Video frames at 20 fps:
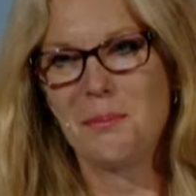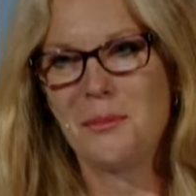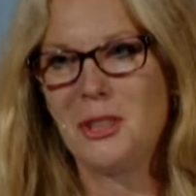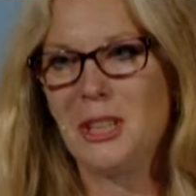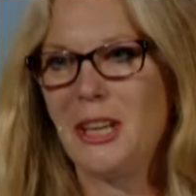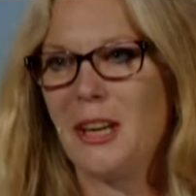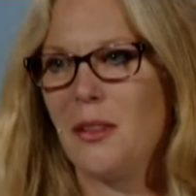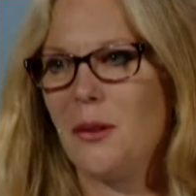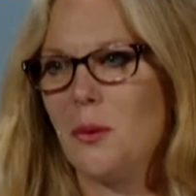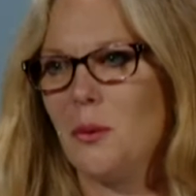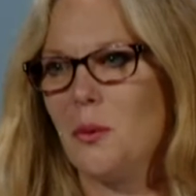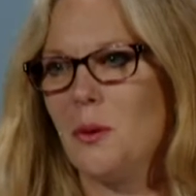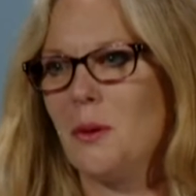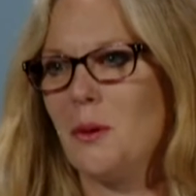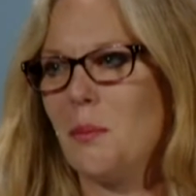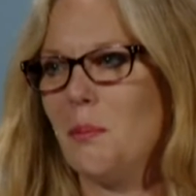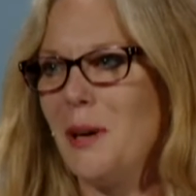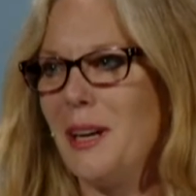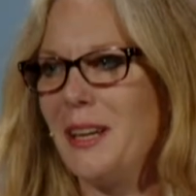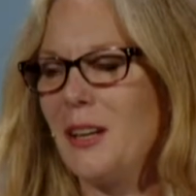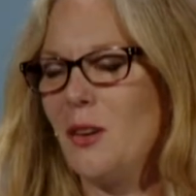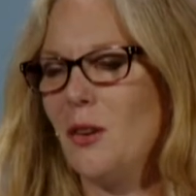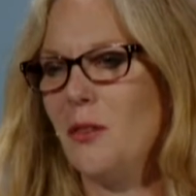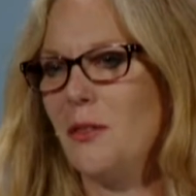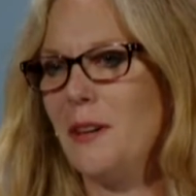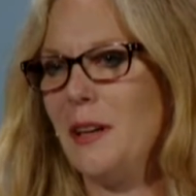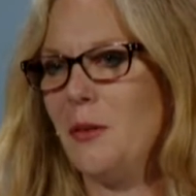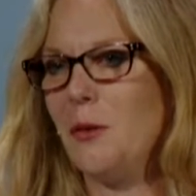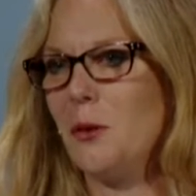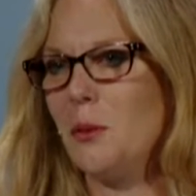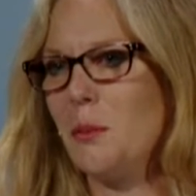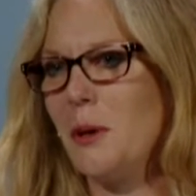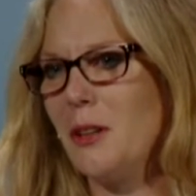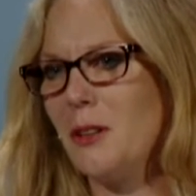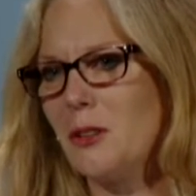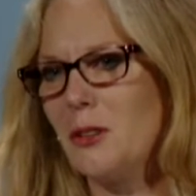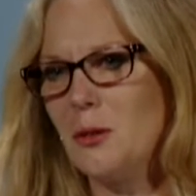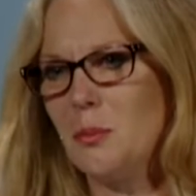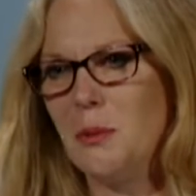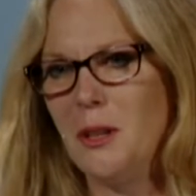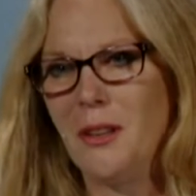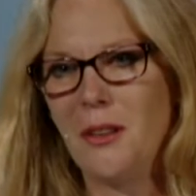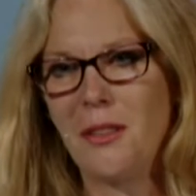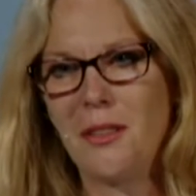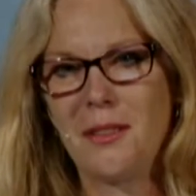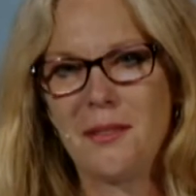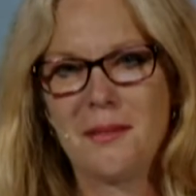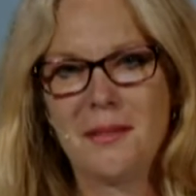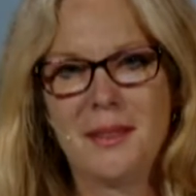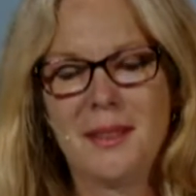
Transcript: Together with my co-founder Mark Smith